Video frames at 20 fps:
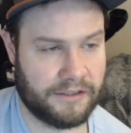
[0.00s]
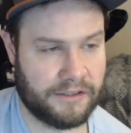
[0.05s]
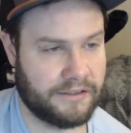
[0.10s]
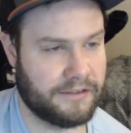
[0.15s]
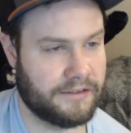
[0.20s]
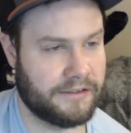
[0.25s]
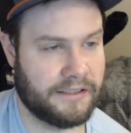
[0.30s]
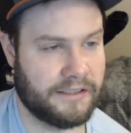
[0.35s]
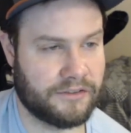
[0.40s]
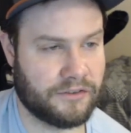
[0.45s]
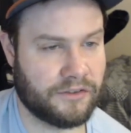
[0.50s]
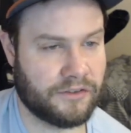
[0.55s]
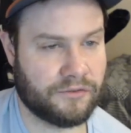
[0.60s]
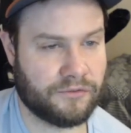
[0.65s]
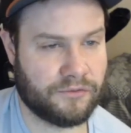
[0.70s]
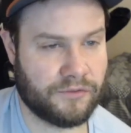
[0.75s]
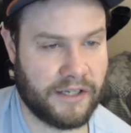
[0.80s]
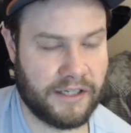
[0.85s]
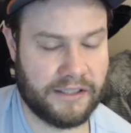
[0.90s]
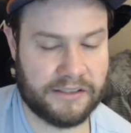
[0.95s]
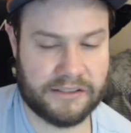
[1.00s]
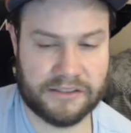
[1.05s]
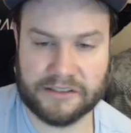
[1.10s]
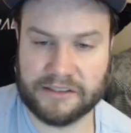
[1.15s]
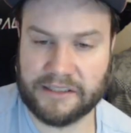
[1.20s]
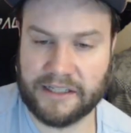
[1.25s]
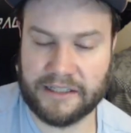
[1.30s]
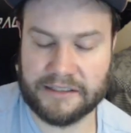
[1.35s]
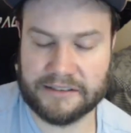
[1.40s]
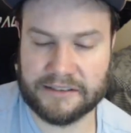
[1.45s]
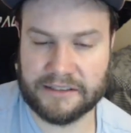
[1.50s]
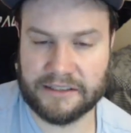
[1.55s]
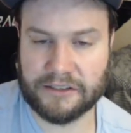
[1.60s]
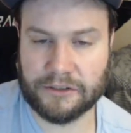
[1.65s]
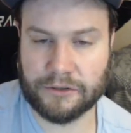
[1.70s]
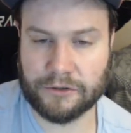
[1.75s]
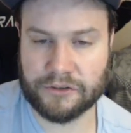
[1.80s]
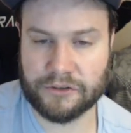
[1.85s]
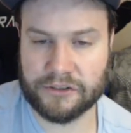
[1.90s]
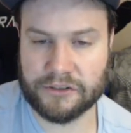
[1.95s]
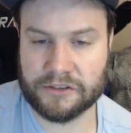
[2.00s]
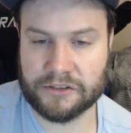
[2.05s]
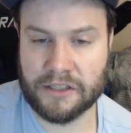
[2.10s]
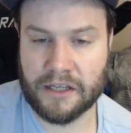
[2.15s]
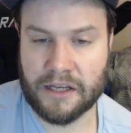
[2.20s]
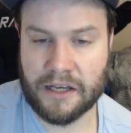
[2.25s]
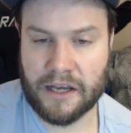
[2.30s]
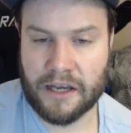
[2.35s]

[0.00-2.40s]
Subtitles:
and these are the ranges and hands he uses.